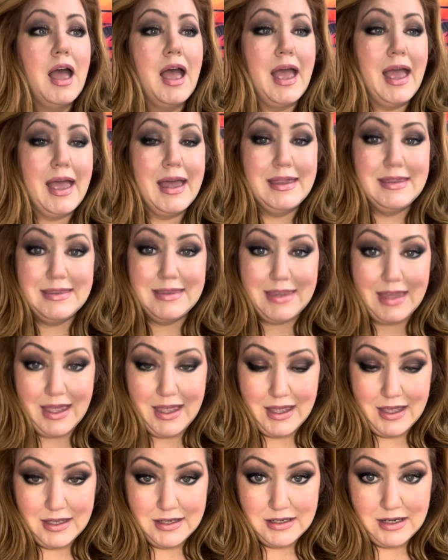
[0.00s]
And
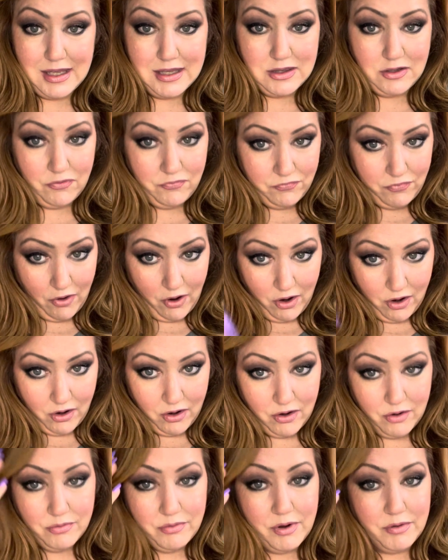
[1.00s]
then in the
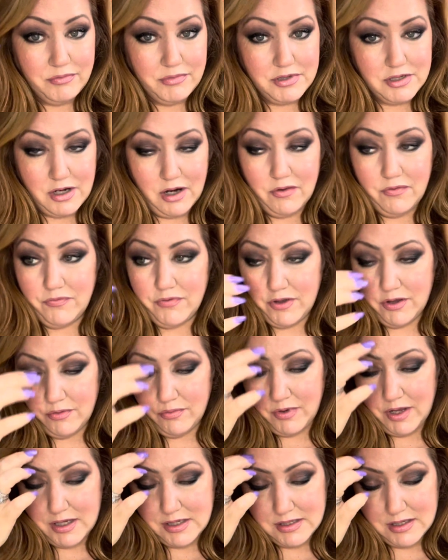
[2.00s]
fall, when a few
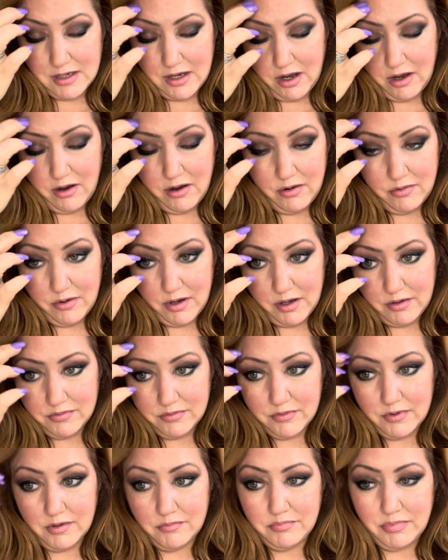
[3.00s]
weeks ago,
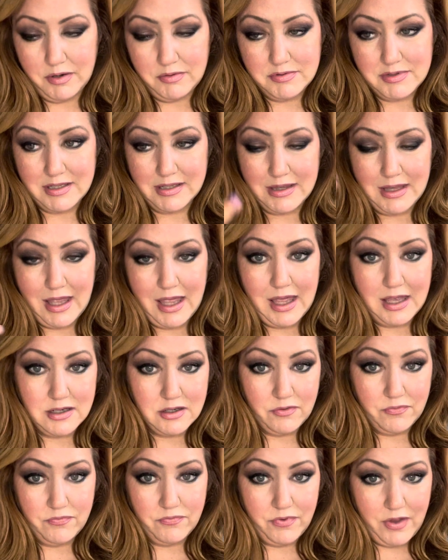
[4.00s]
it was like the end
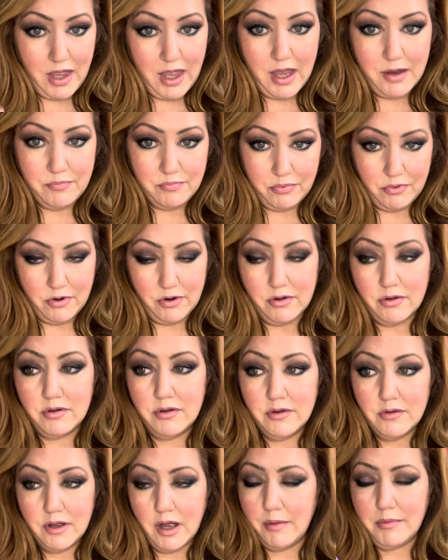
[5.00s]
of
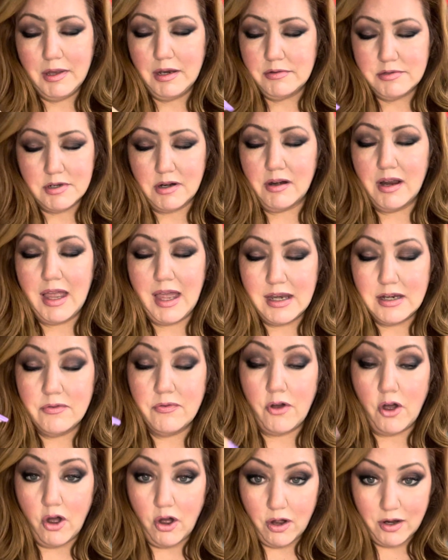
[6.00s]
end of
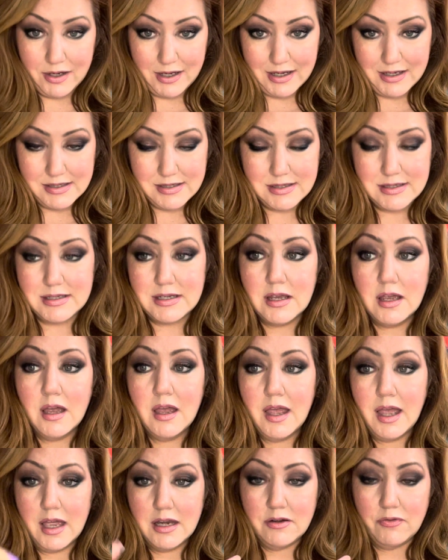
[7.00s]
August
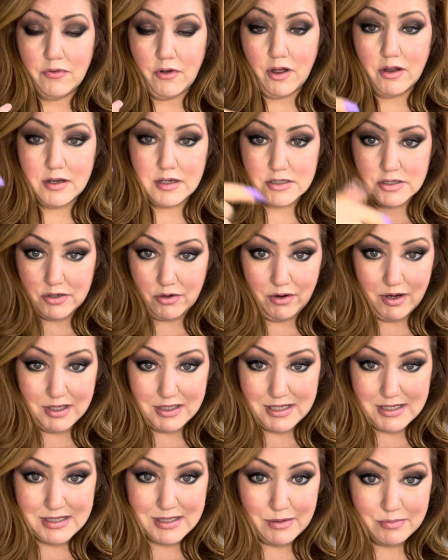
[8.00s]
going
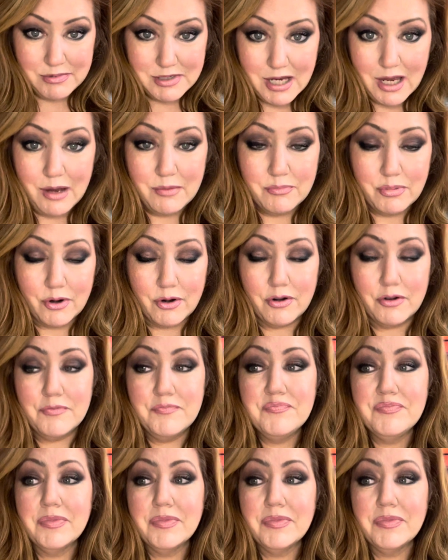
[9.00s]
to September,